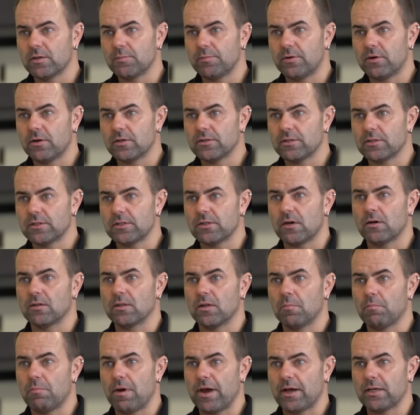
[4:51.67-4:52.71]
deposits on
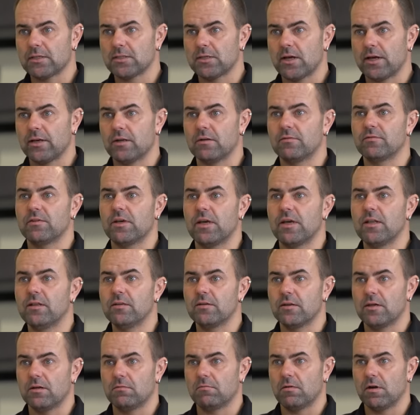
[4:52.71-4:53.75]
the backside of the
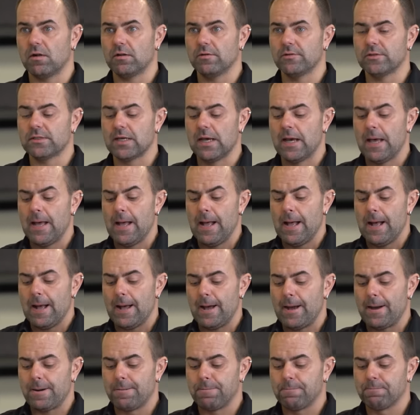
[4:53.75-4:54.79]
intake valves.
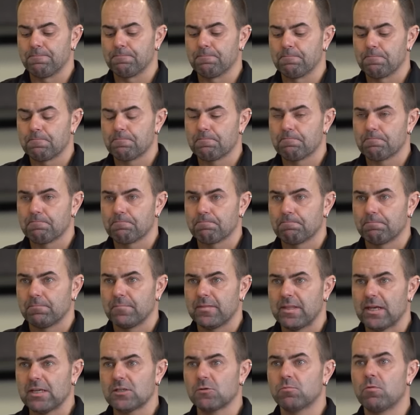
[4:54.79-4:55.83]

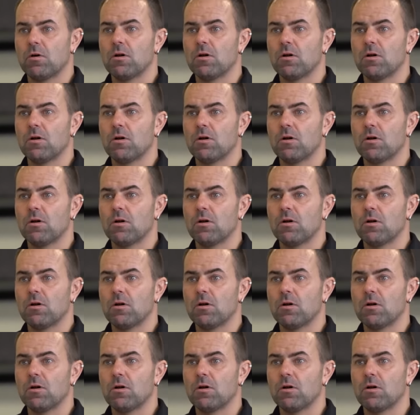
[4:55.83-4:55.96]
This